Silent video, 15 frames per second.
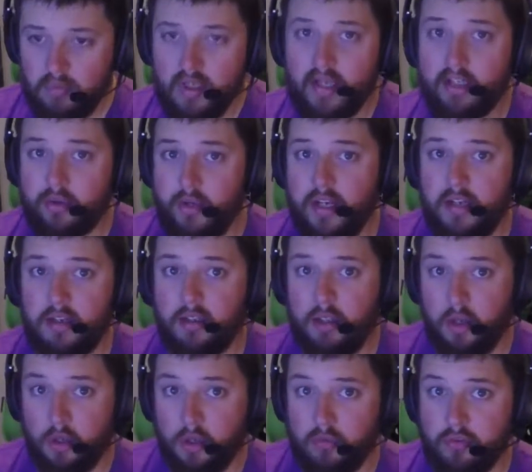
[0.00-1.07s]
I created a
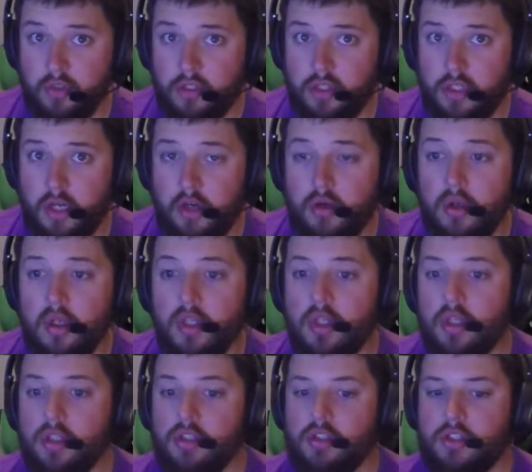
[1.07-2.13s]
logo for the show,
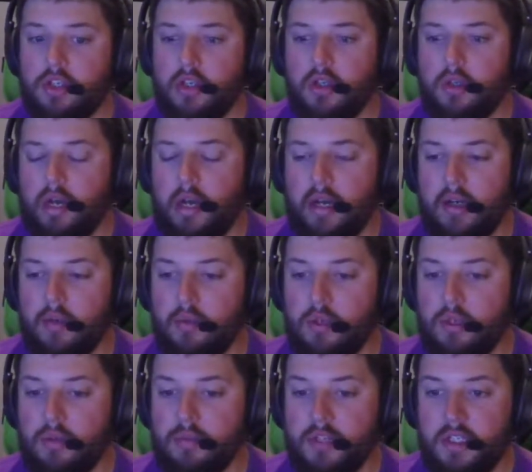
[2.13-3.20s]
so I
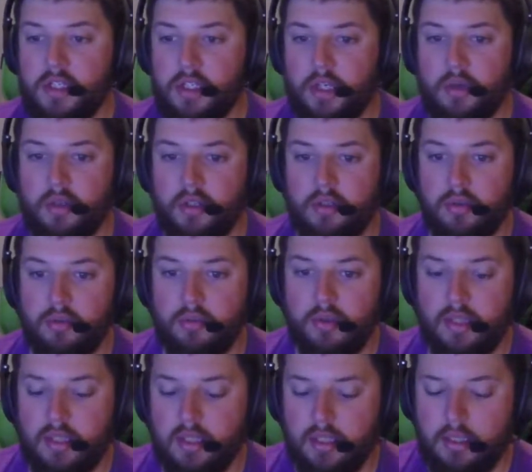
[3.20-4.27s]
will be showing you
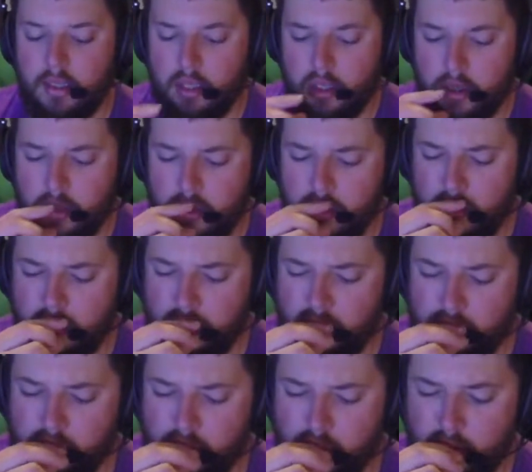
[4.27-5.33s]
the
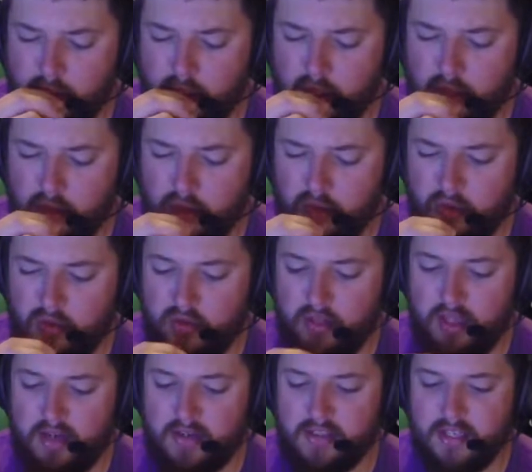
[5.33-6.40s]
studio.
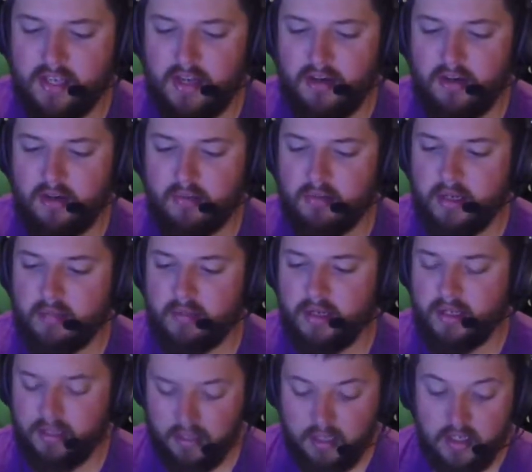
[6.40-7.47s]
There's a hair on my
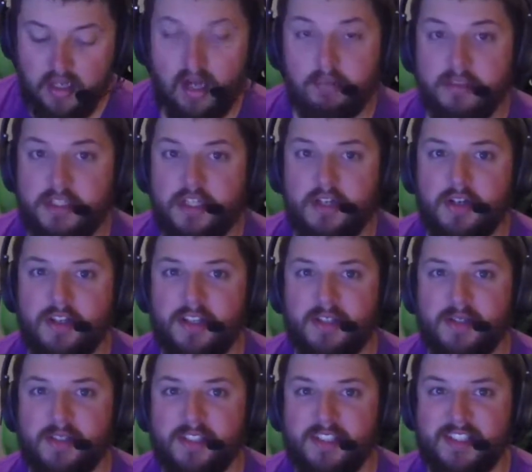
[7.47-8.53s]
mic. I'll be showing
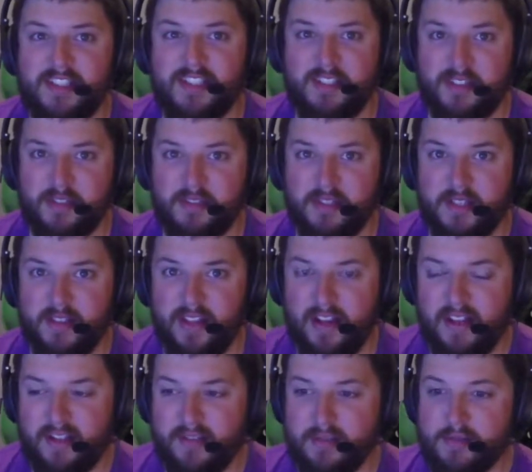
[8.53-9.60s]
you the studio that
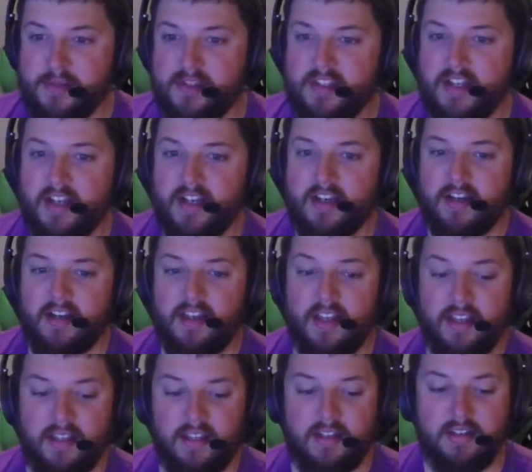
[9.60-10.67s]
I used
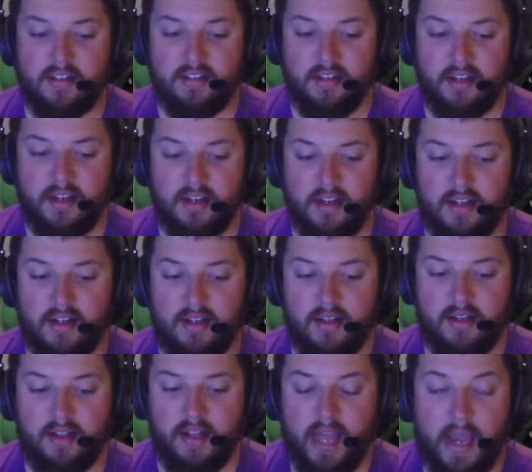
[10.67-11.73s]
in
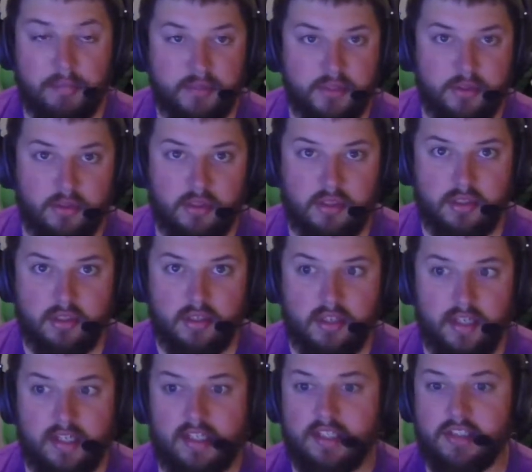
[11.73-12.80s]
App Store,
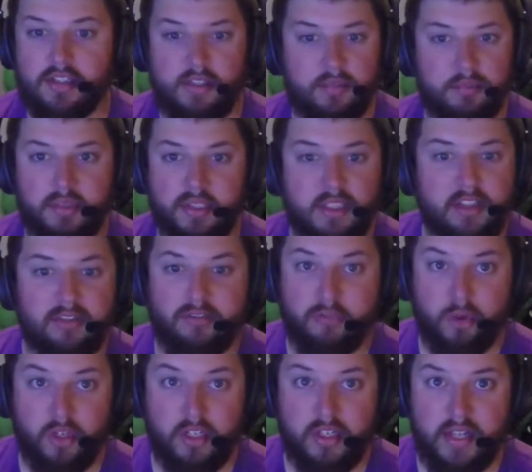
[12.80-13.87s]
and it is a completely
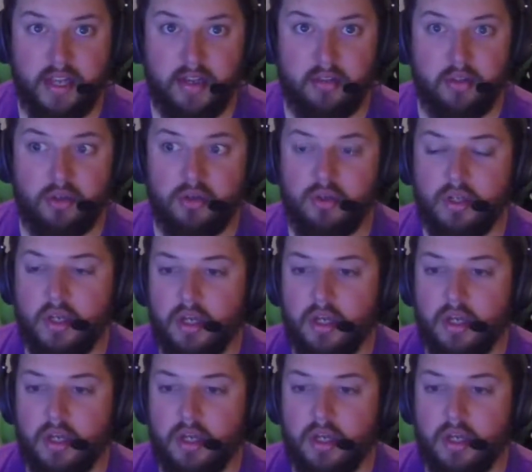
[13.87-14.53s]
free download.